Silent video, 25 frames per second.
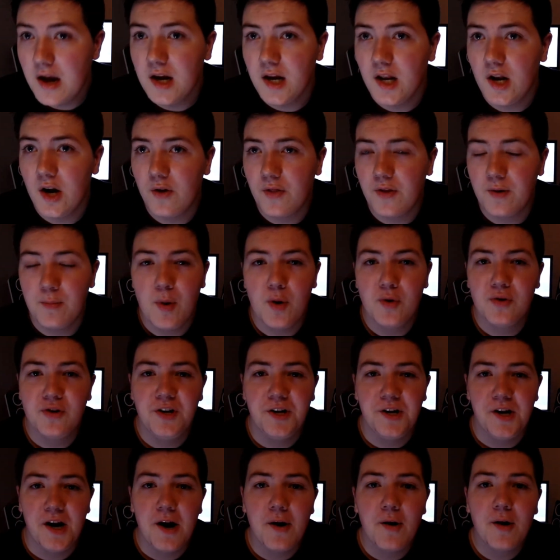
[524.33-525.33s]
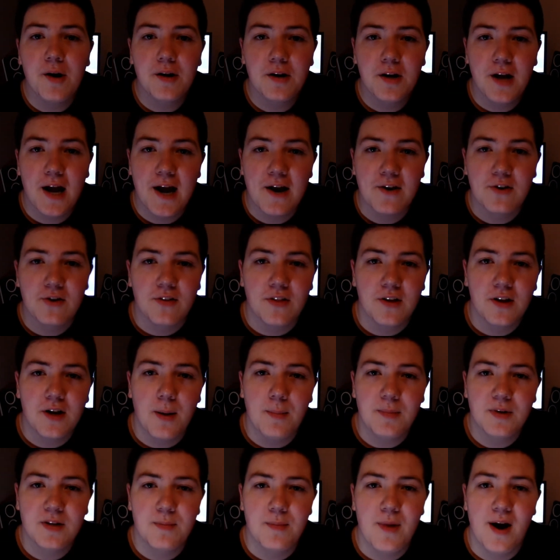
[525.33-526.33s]
You know, the most generic answer that
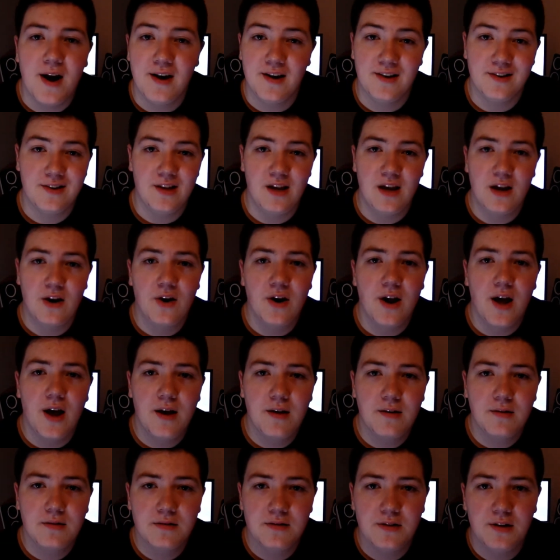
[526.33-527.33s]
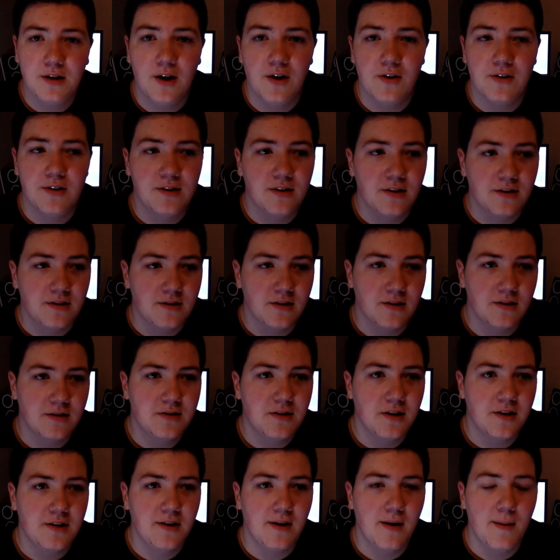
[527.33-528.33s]
comes to mind is the internet. You know, it's just
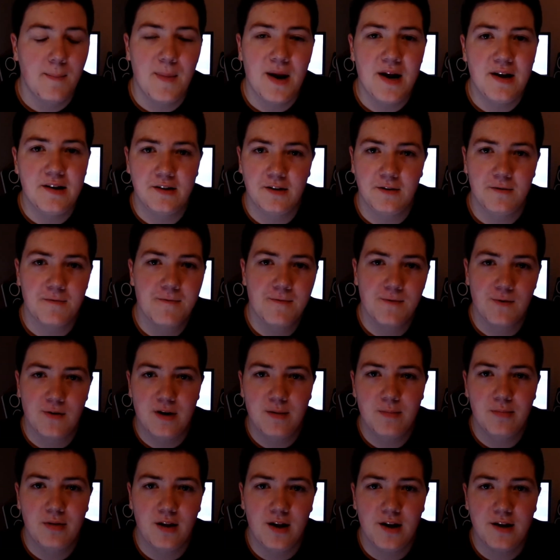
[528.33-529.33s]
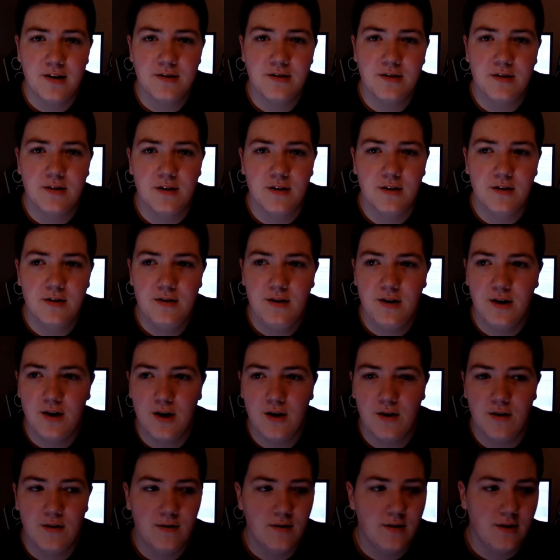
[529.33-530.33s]
such an amazing free place to, you
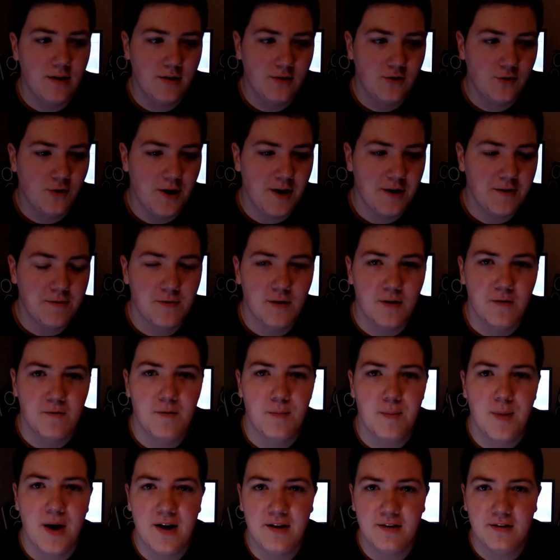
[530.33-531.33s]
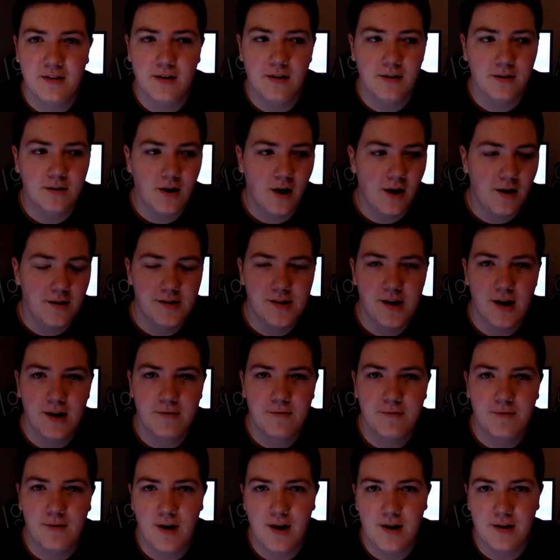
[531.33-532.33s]
know, transfer information,
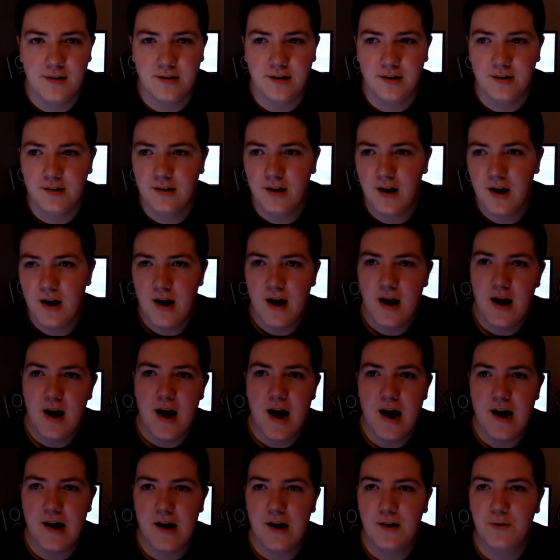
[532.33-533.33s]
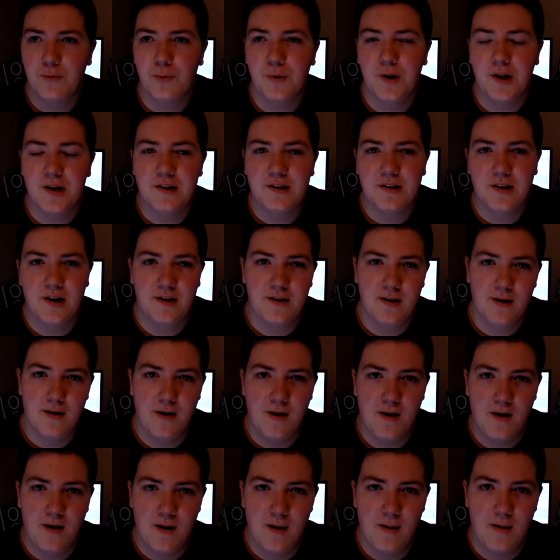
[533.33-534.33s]
contact friends. It's really such
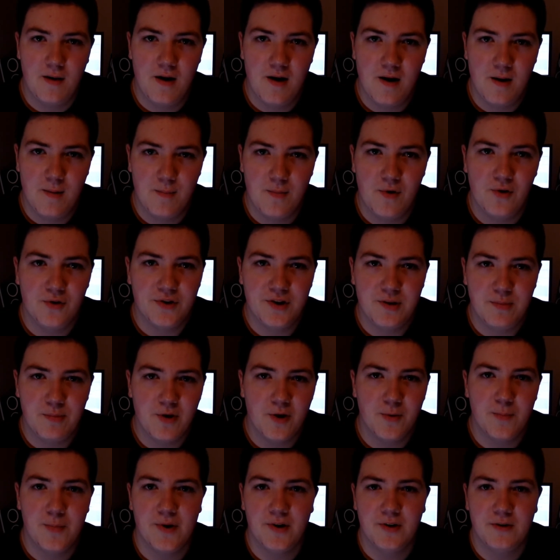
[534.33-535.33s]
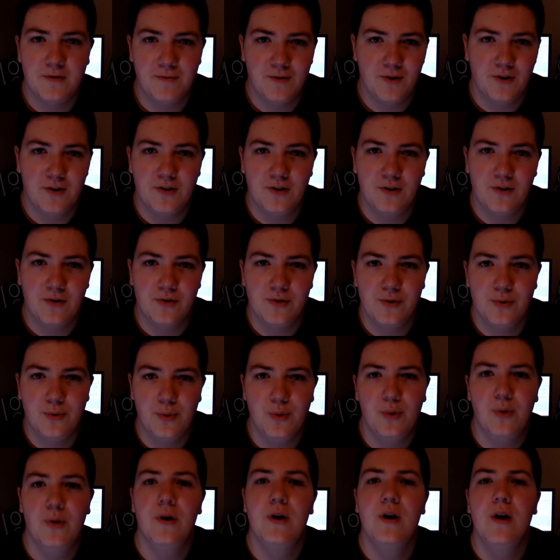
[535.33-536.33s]
a multi-purpose, versatile
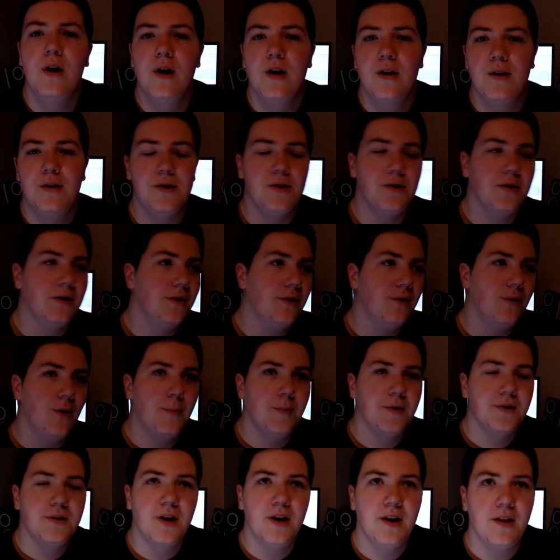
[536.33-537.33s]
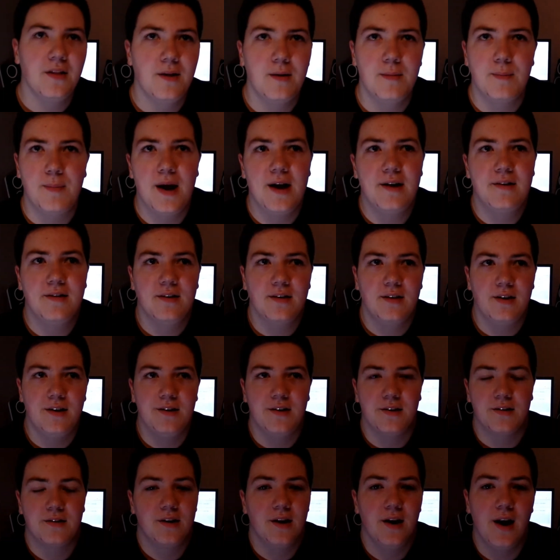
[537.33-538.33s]
tool. You can do almost anything. It basically
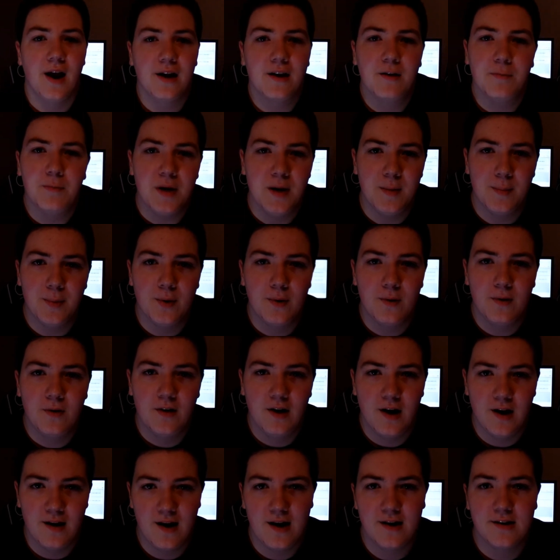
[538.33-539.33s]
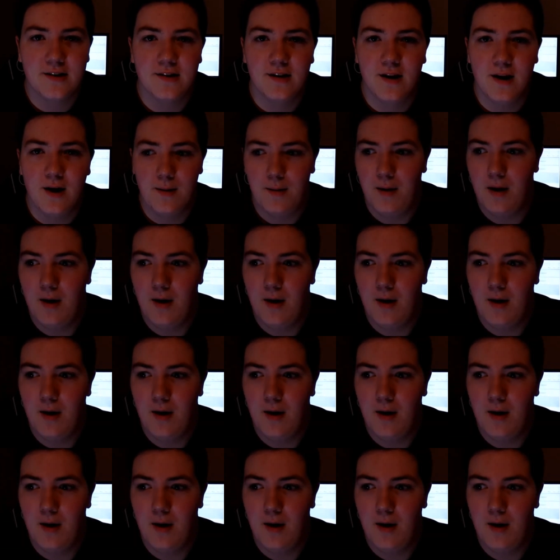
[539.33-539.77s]
just connects people, and that's